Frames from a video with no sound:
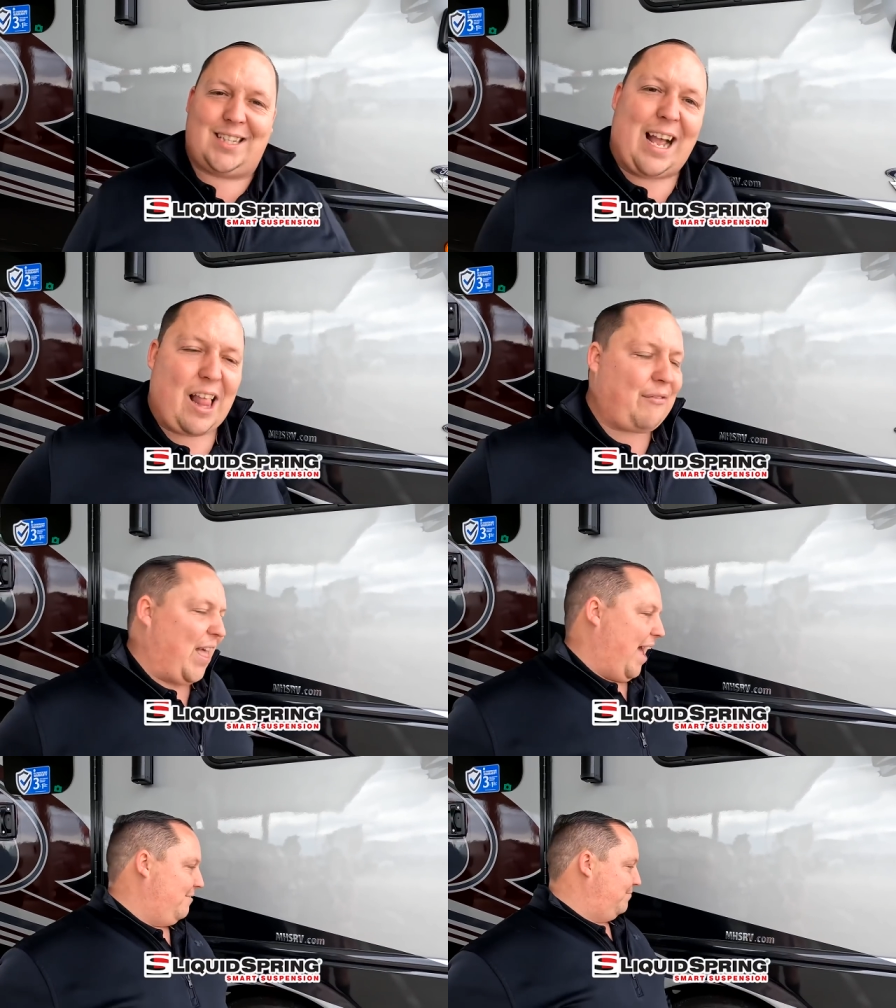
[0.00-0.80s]
I love
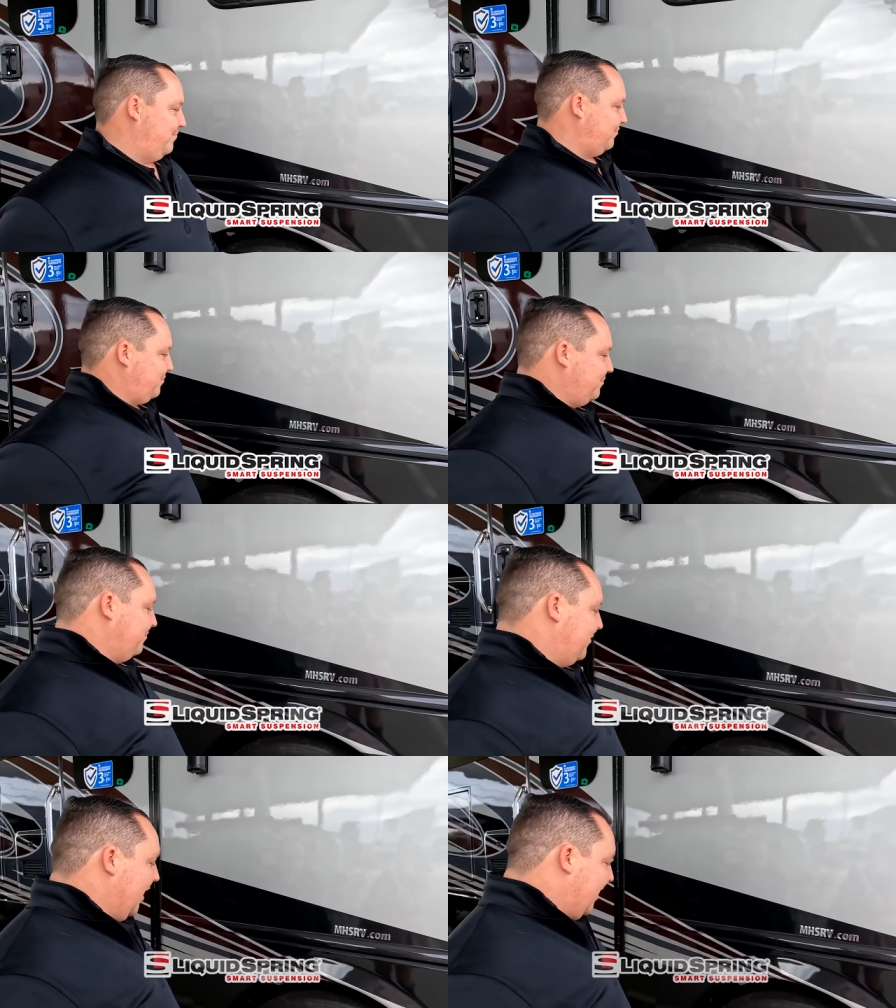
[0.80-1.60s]
that.
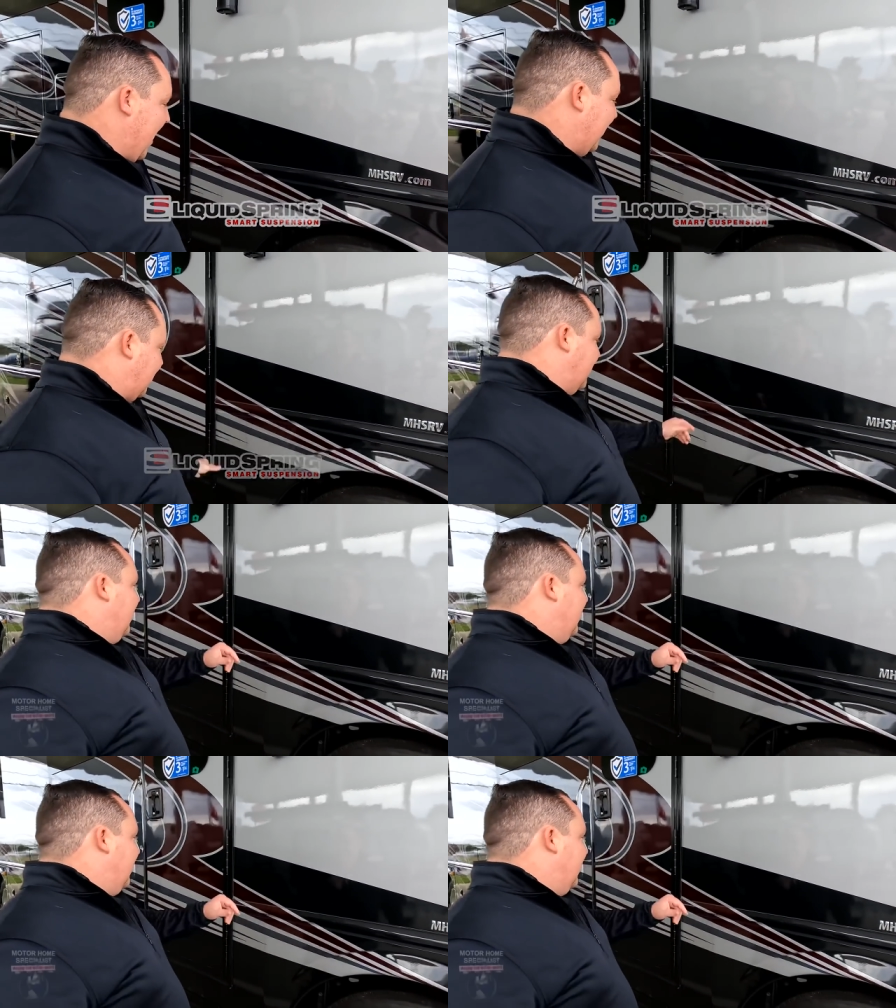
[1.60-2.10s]
Fantastic. Yes.